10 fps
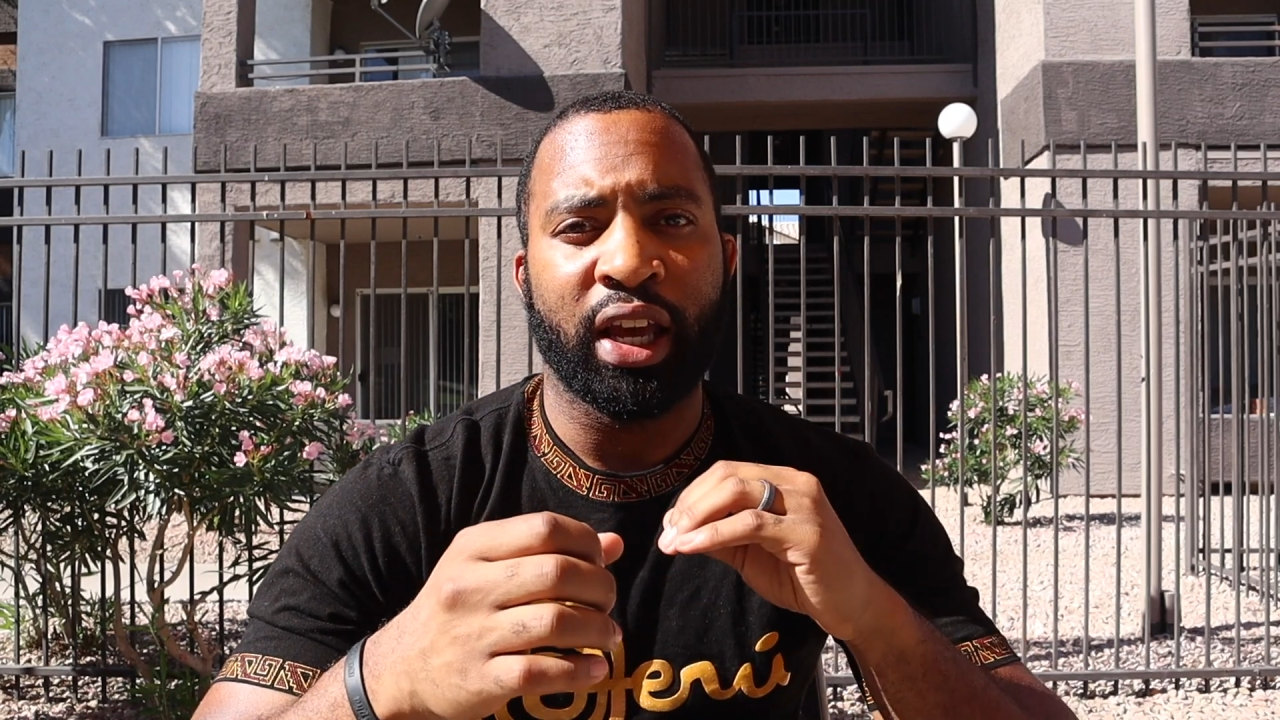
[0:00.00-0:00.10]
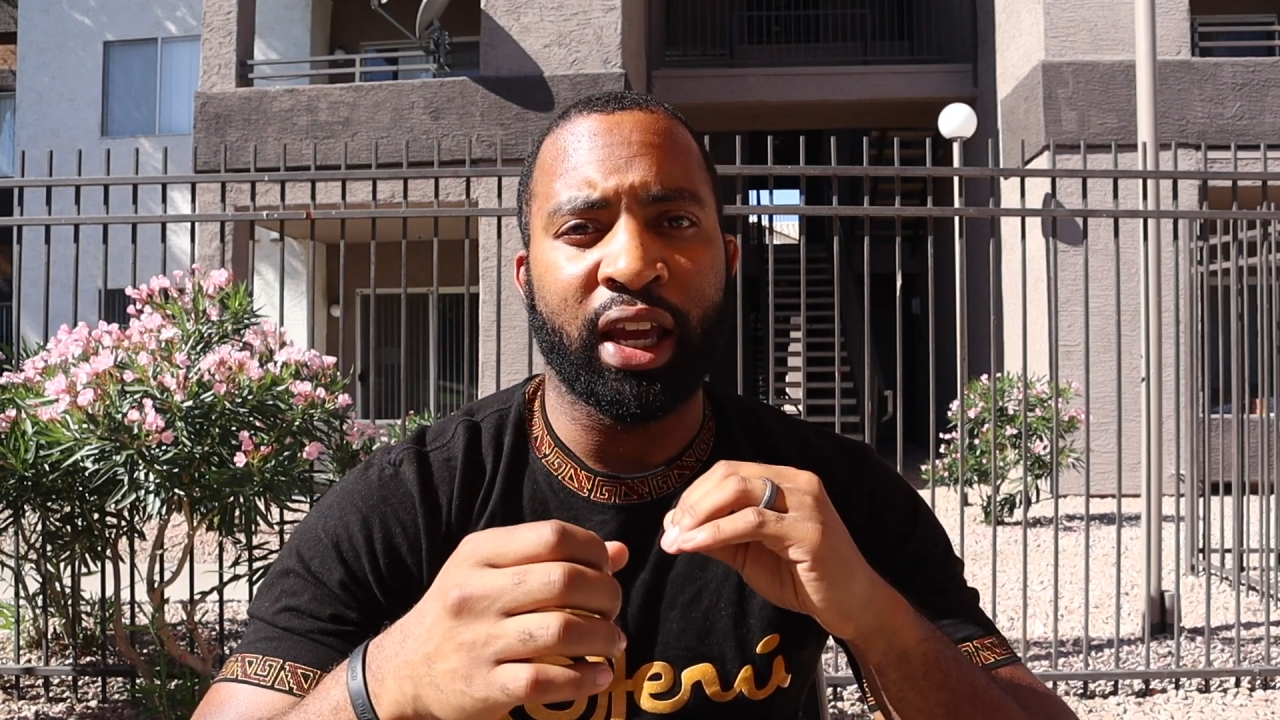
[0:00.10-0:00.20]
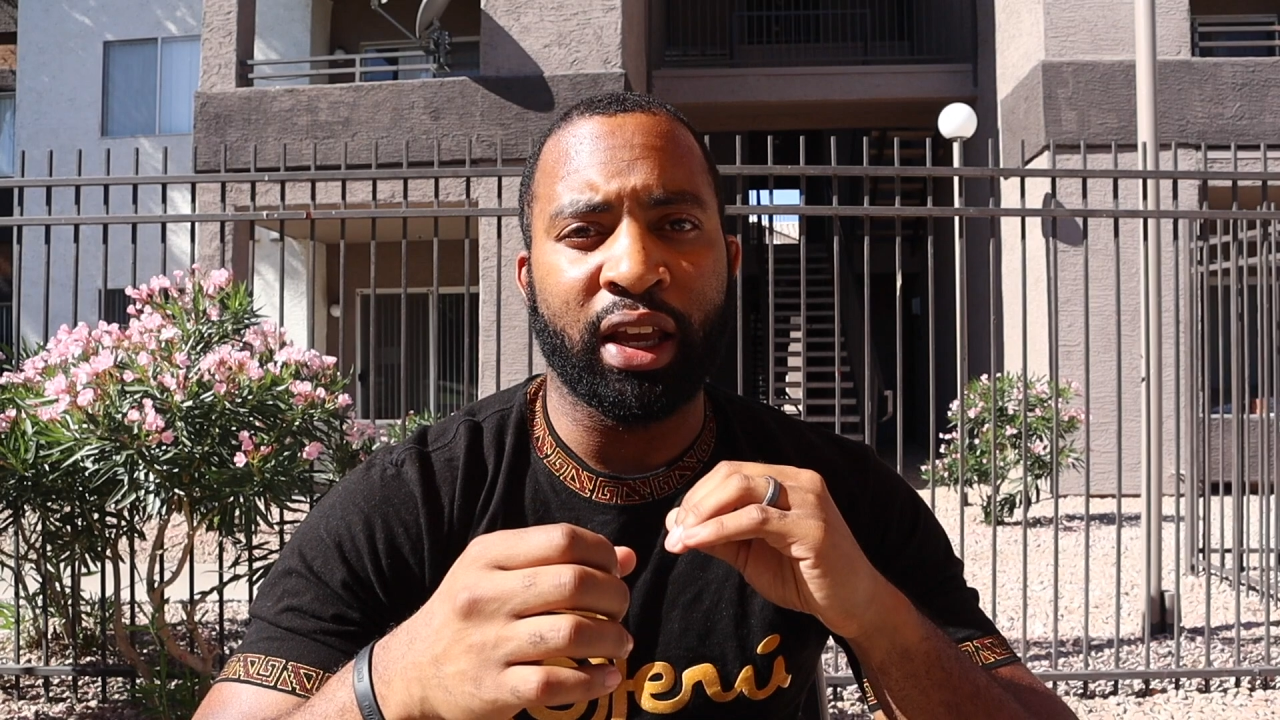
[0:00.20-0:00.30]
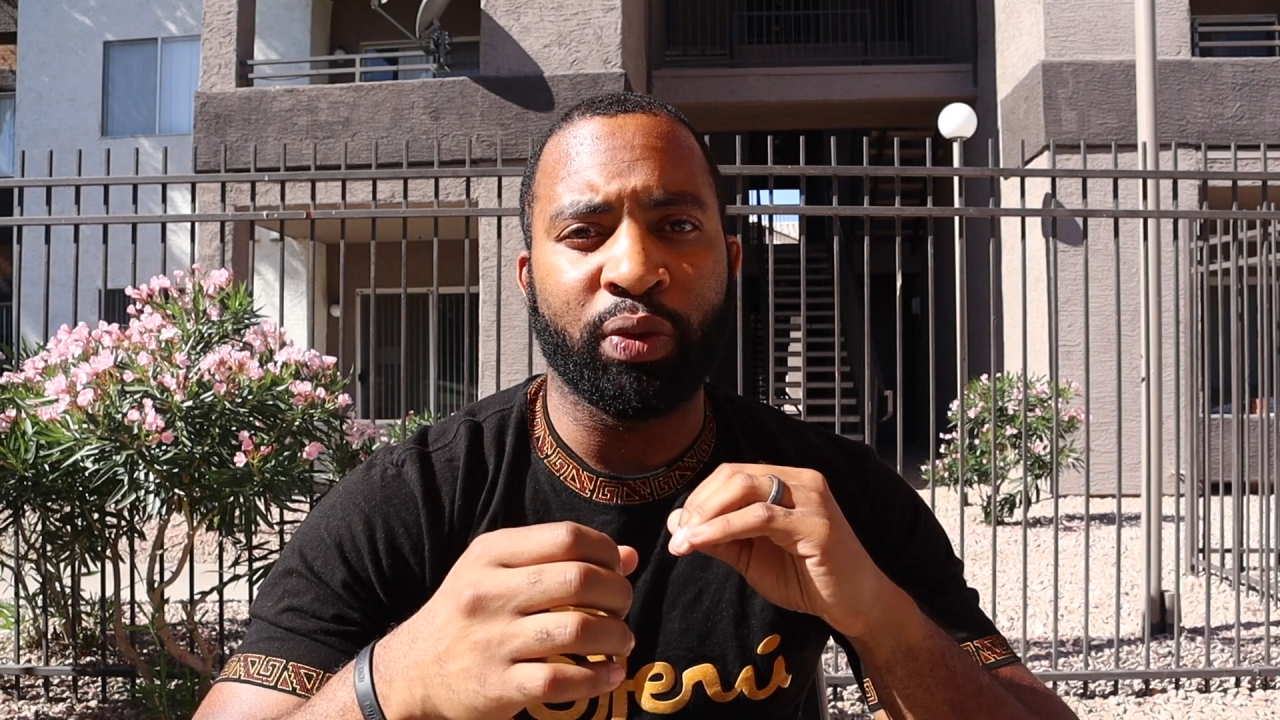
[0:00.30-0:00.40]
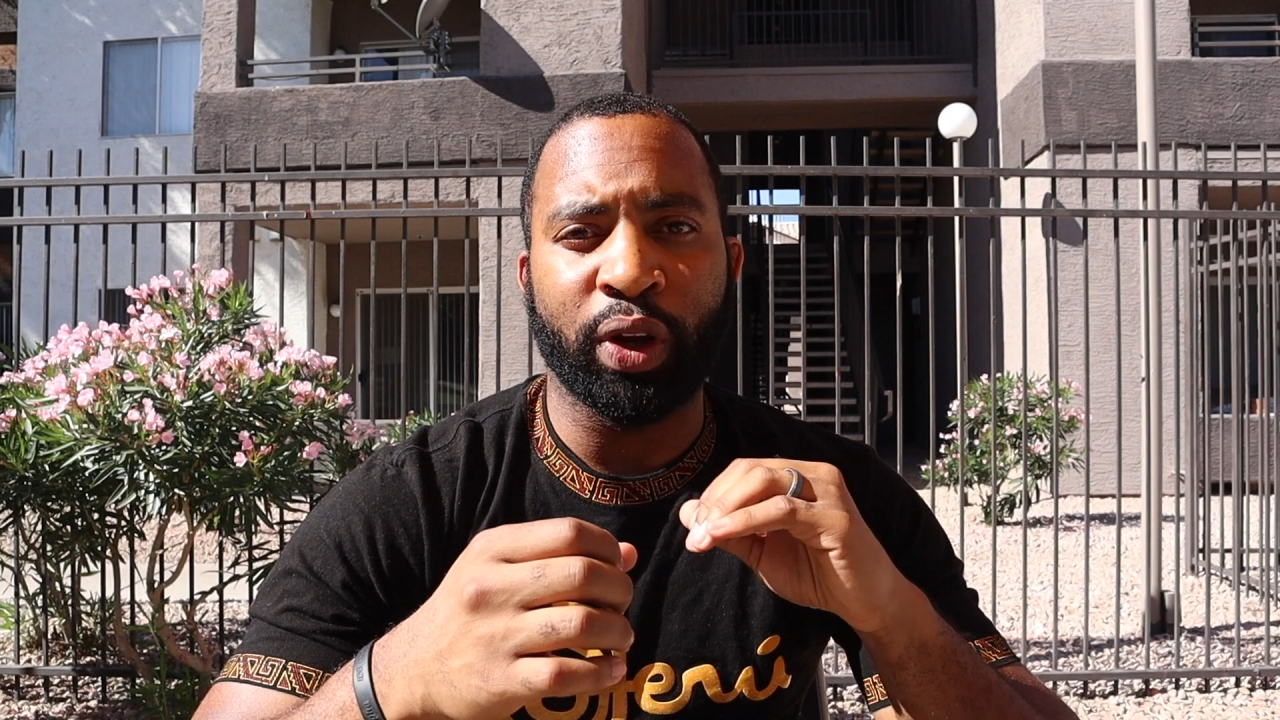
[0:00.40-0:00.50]

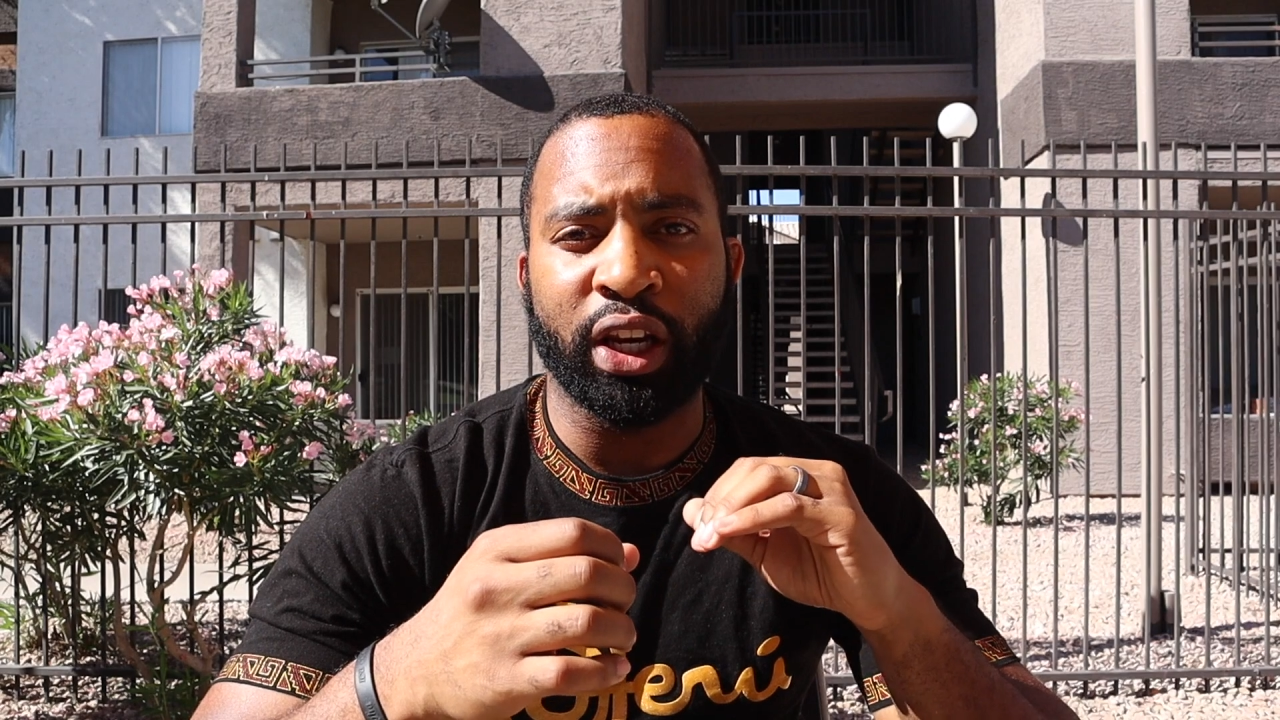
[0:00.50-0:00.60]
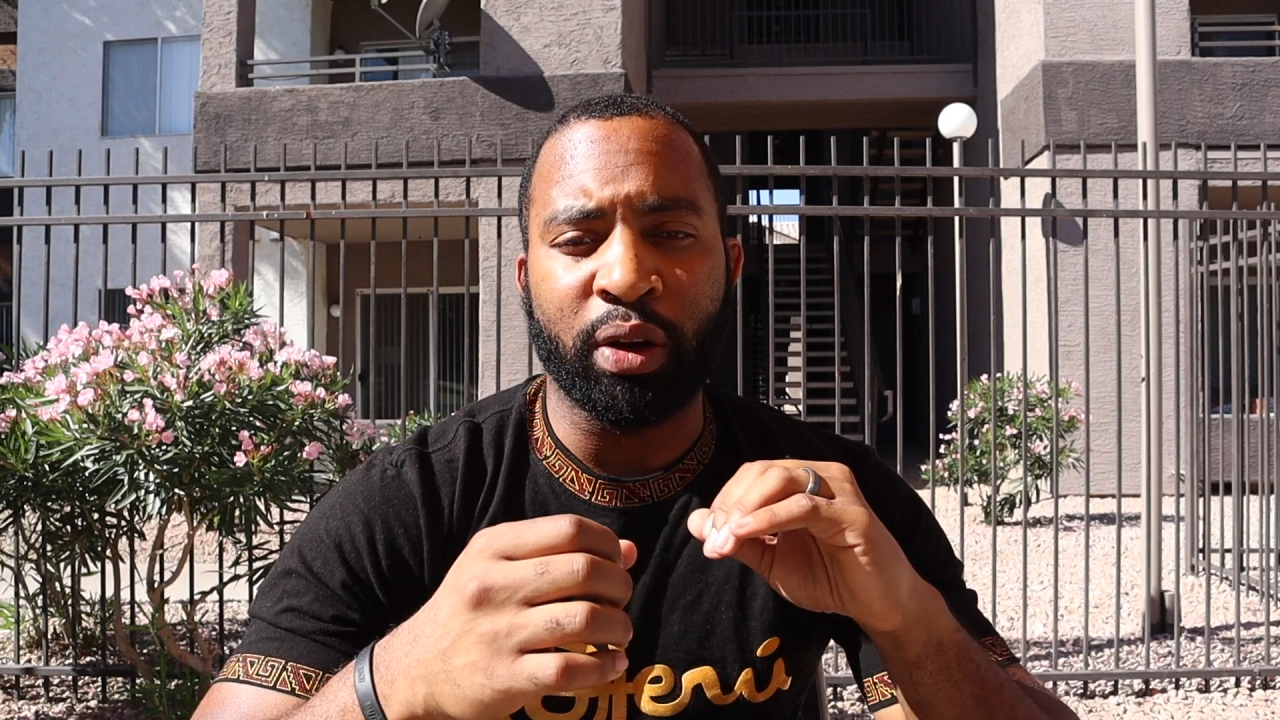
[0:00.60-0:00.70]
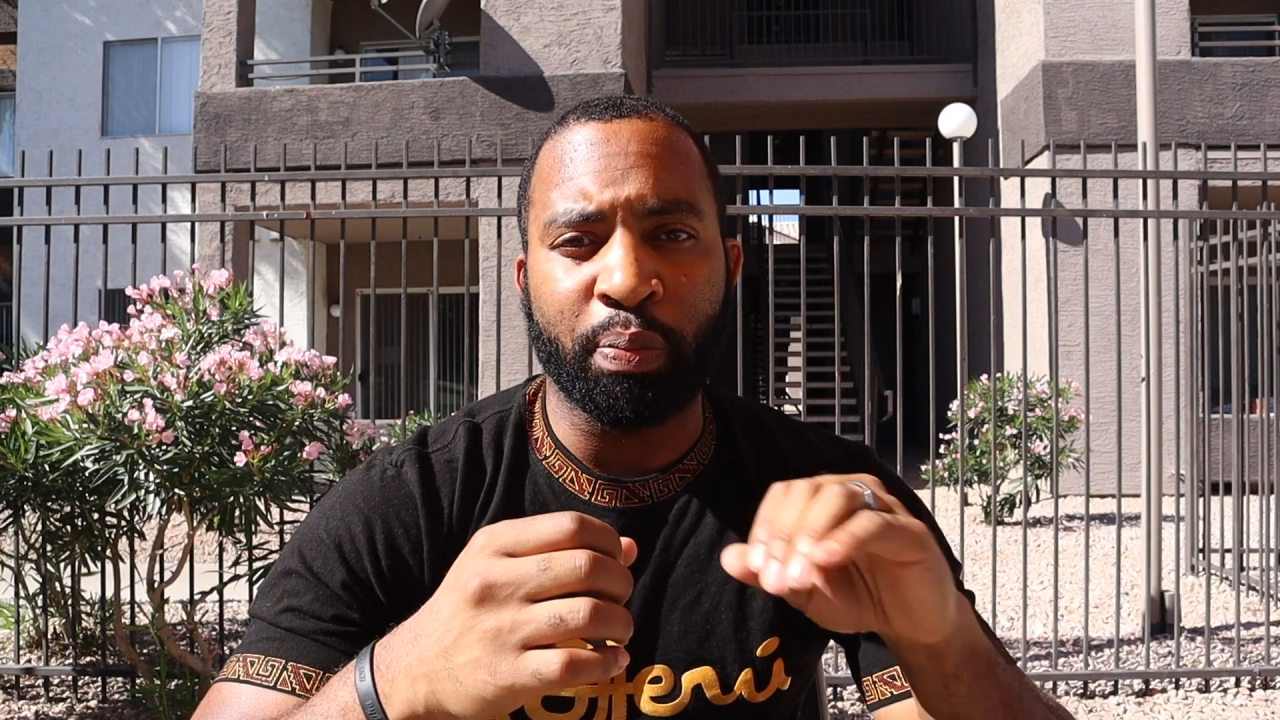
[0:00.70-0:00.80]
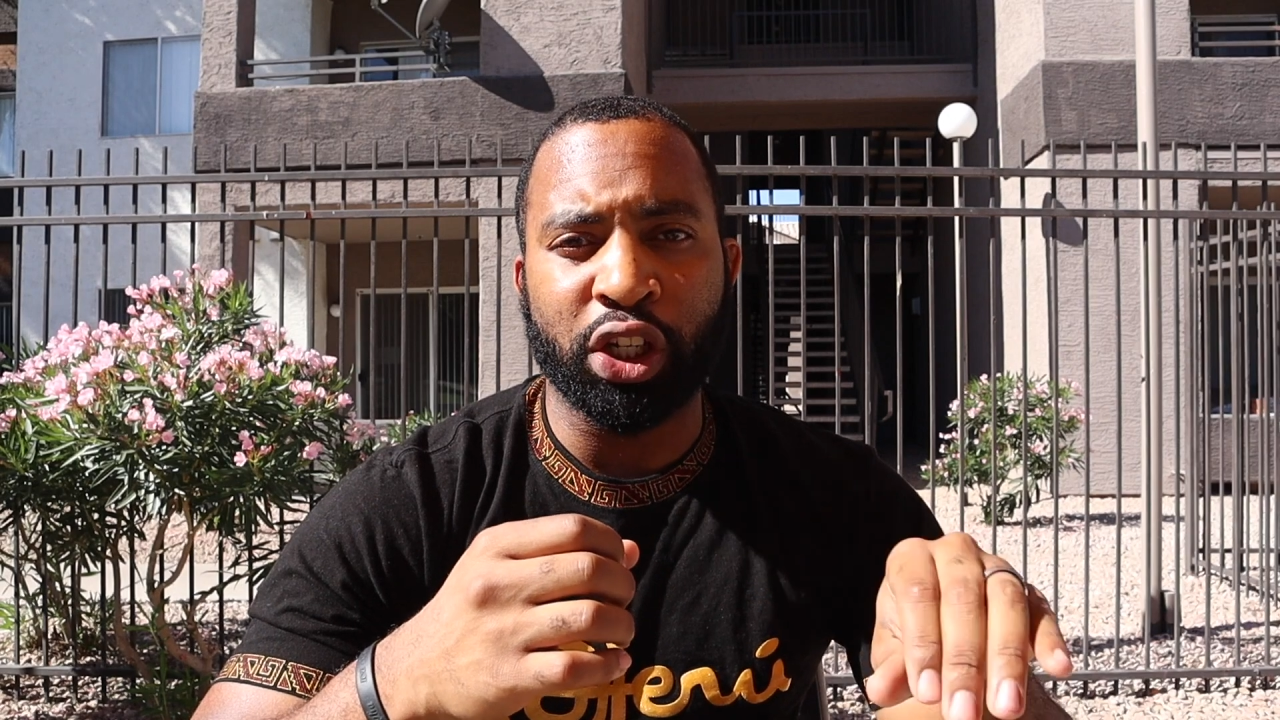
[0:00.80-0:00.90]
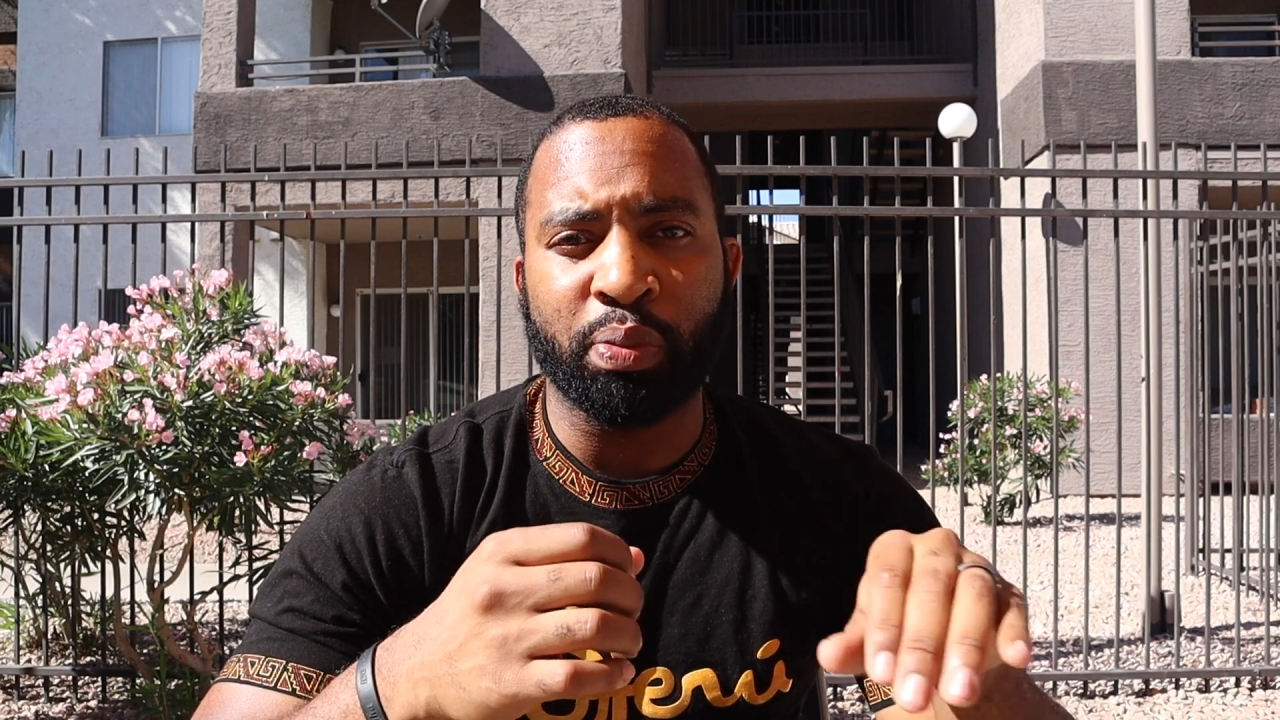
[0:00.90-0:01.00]
and ready
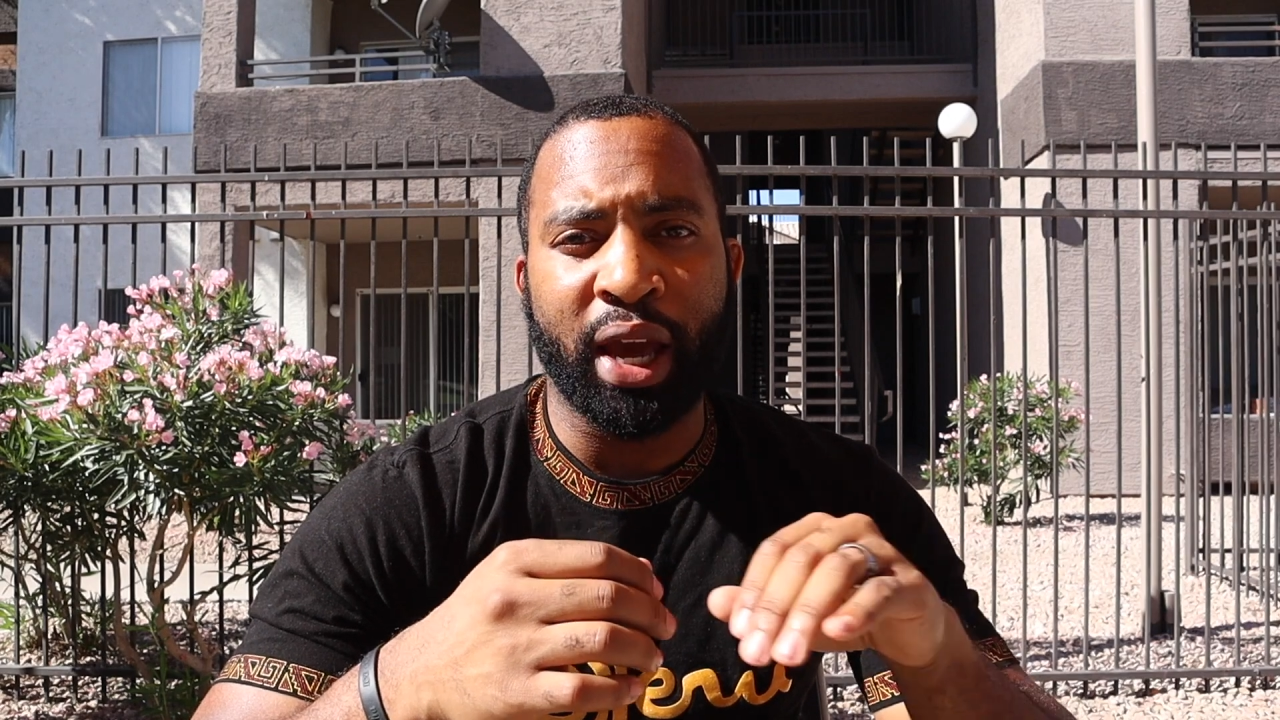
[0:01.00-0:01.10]
to push